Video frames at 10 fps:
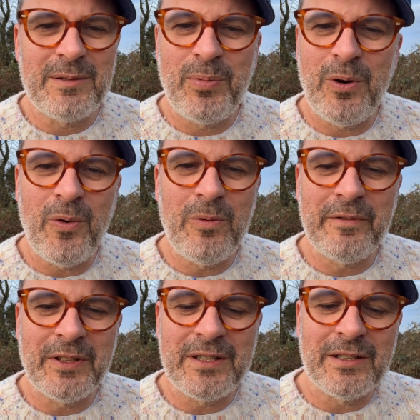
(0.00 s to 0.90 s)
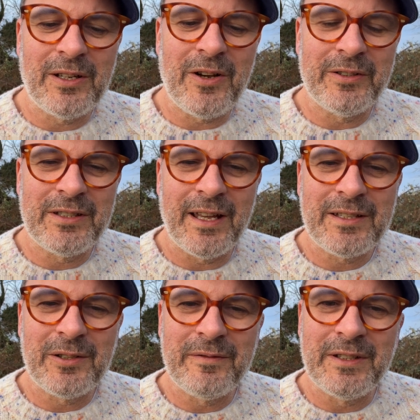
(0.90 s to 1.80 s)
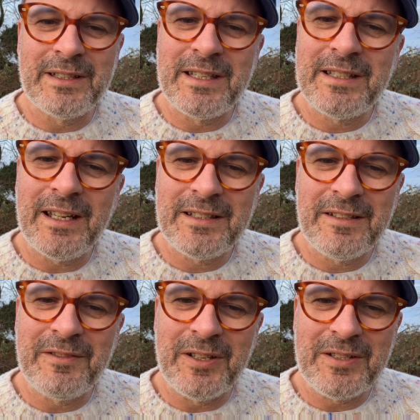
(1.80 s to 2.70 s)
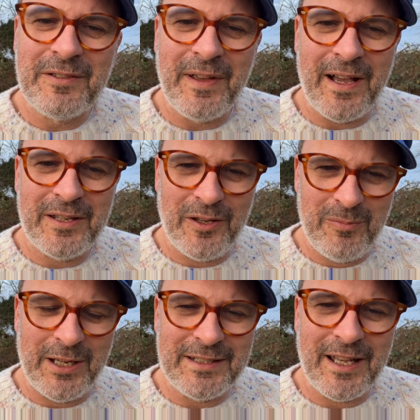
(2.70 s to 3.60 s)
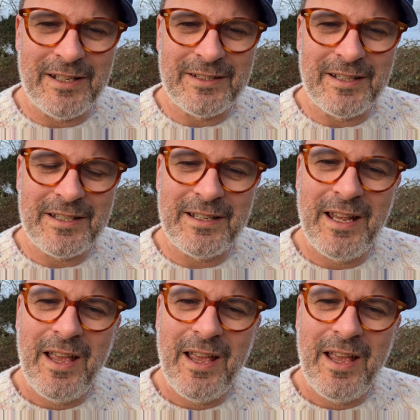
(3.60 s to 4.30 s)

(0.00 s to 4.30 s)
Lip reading: put all of this in the context of the distinctiveness of our human intelligence and